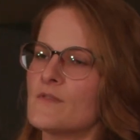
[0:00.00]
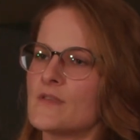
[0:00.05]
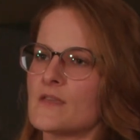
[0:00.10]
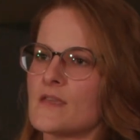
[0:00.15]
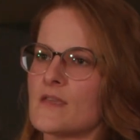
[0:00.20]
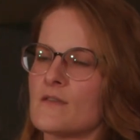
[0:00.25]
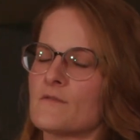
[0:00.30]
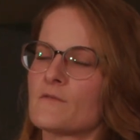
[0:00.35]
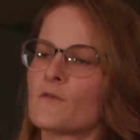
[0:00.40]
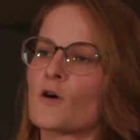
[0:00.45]

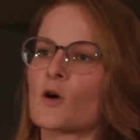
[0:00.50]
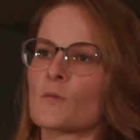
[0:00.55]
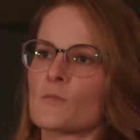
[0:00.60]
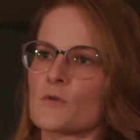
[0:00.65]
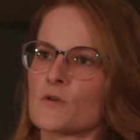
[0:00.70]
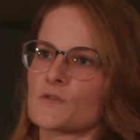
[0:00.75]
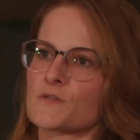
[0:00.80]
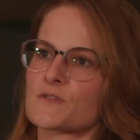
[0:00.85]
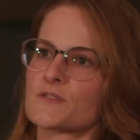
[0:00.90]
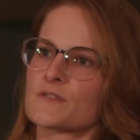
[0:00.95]
the
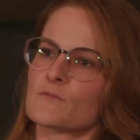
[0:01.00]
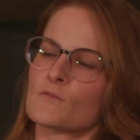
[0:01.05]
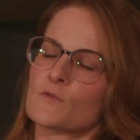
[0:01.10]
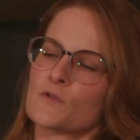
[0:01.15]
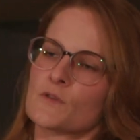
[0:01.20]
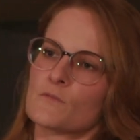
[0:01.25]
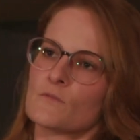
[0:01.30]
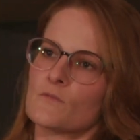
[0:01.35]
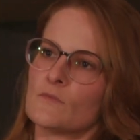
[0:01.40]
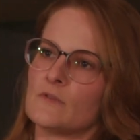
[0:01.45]
farmers
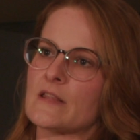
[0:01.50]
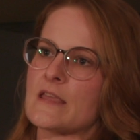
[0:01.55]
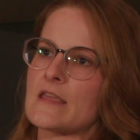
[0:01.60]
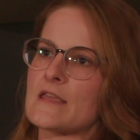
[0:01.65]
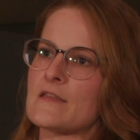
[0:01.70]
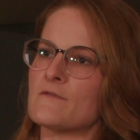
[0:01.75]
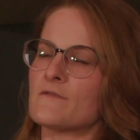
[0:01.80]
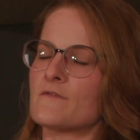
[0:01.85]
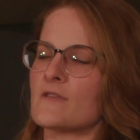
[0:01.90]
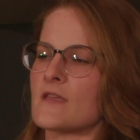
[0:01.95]
would
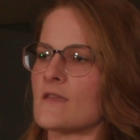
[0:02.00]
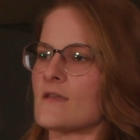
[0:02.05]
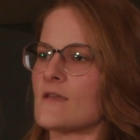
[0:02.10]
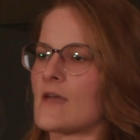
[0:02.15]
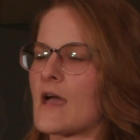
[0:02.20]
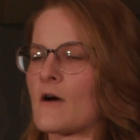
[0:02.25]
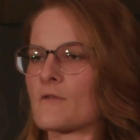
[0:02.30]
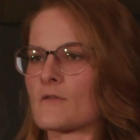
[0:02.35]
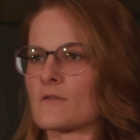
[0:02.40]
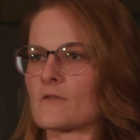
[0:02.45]
leave the
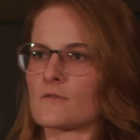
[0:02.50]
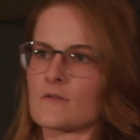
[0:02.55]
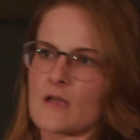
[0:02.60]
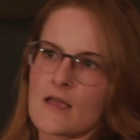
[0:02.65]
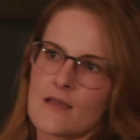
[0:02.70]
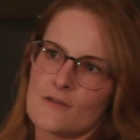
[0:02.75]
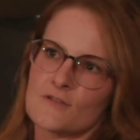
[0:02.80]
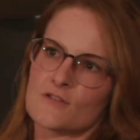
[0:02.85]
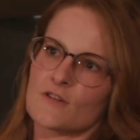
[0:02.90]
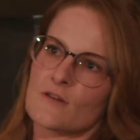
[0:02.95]
outer
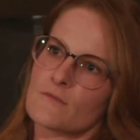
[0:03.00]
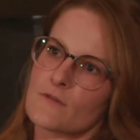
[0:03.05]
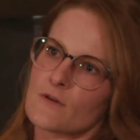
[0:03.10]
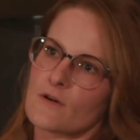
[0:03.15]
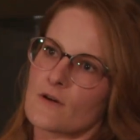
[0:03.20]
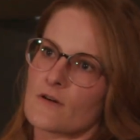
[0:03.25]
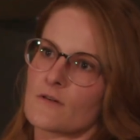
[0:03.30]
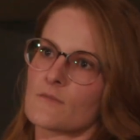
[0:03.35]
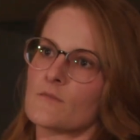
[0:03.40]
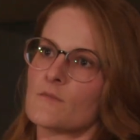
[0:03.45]
edge of
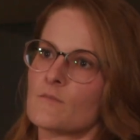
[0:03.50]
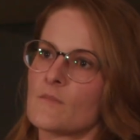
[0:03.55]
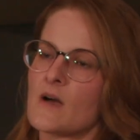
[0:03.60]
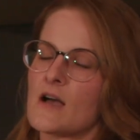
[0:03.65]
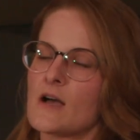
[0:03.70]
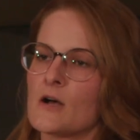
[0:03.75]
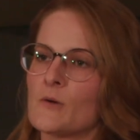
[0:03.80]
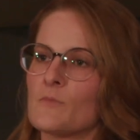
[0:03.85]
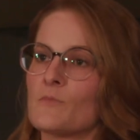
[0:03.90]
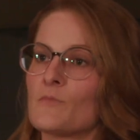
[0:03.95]
their
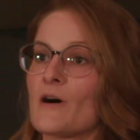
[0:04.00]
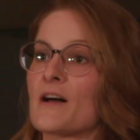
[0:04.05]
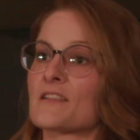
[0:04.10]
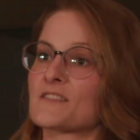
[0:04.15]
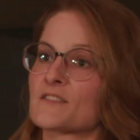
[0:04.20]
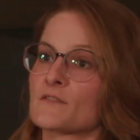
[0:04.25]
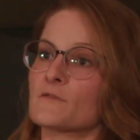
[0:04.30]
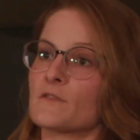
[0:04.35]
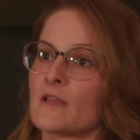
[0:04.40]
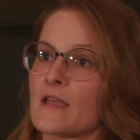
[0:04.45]

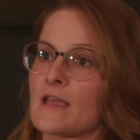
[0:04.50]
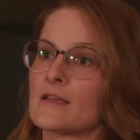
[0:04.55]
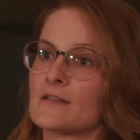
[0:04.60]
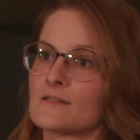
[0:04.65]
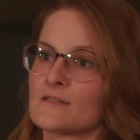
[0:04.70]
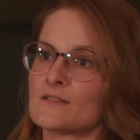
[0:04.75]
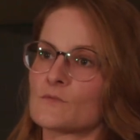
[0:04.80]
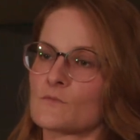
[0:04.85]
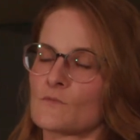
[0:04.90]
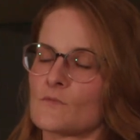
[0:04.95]
plots of
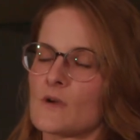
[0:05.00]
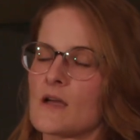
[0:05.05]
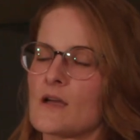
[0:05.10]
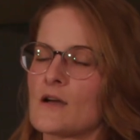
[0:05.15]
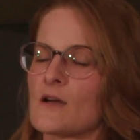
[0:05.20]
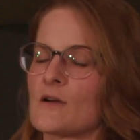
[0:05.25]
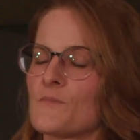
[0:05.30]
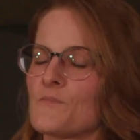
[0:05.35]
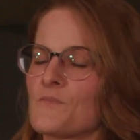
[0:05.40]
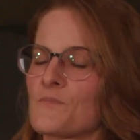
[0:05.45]
land,
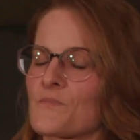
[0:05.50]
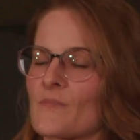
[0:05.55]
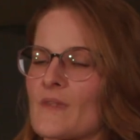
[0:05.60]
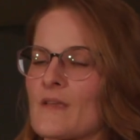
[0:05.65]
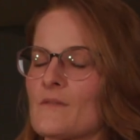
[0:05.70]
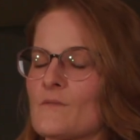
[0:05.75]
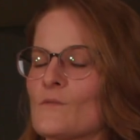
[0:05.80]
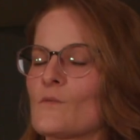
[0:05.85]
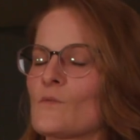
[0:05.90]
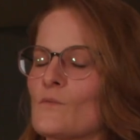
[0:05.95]

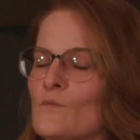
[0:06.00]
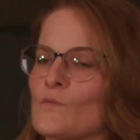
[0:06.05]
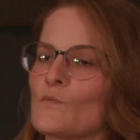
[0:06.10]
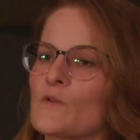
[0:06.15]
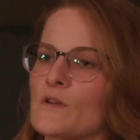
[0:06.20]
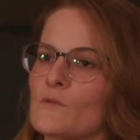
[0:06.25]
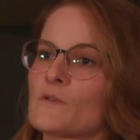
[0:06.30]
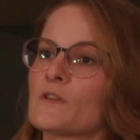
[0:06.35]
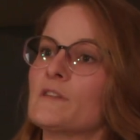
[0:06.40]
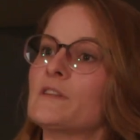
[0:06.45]

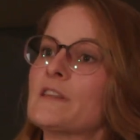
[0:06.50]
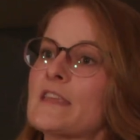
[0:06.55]
would